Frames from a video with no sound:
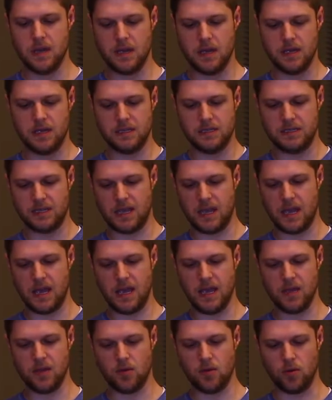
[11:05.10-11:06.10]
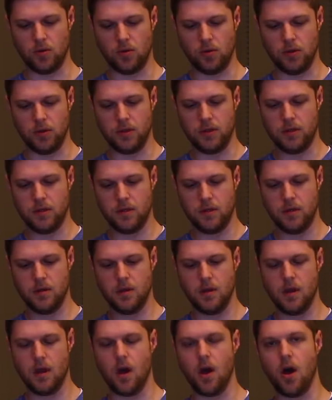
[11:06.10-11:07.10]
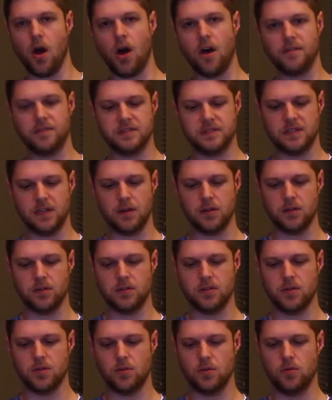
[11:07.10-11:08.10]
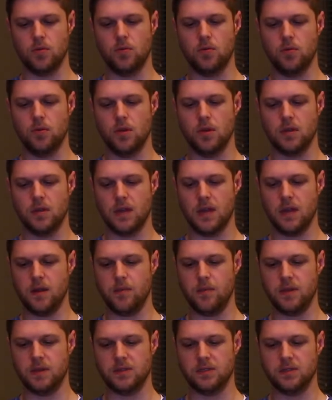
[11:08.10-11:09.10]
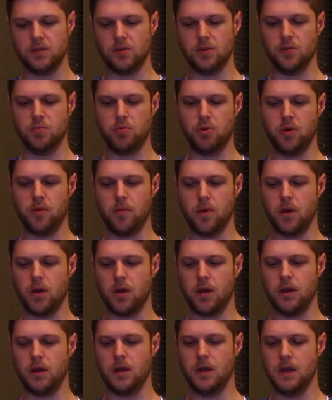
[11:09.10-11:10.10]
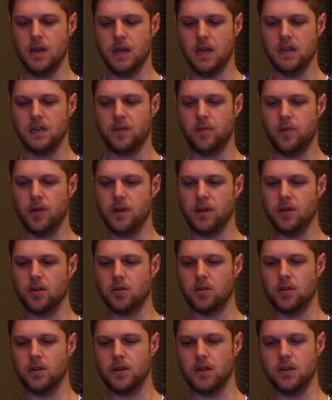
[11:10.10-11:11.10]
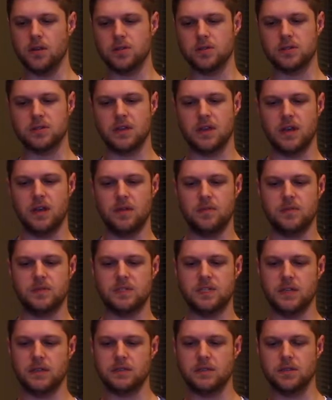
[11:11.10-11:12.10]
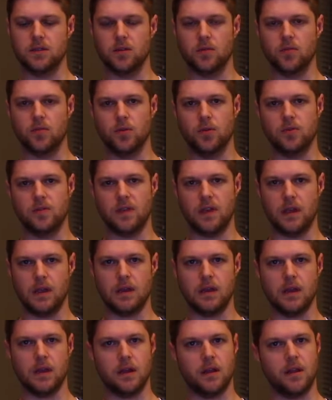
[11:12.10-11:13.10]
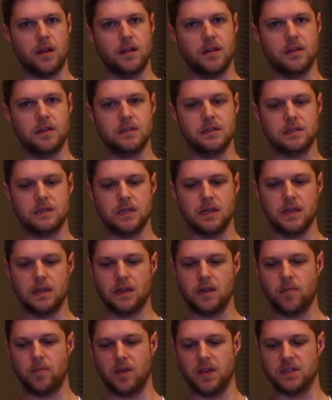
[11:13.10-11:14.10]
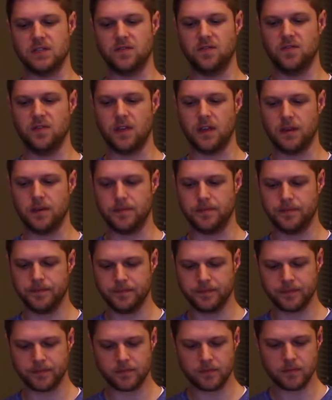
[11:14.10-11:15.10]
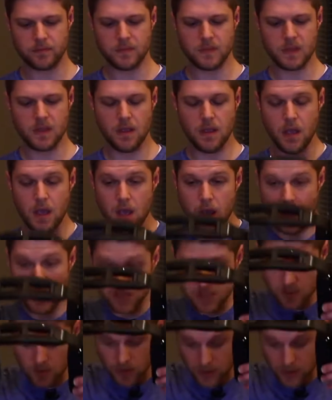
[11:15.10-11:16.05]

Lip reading: is angled off center to the headpiece. So when you put them on, depending on your ears, the headset's going to rotate kind of like this to get the best fit. So when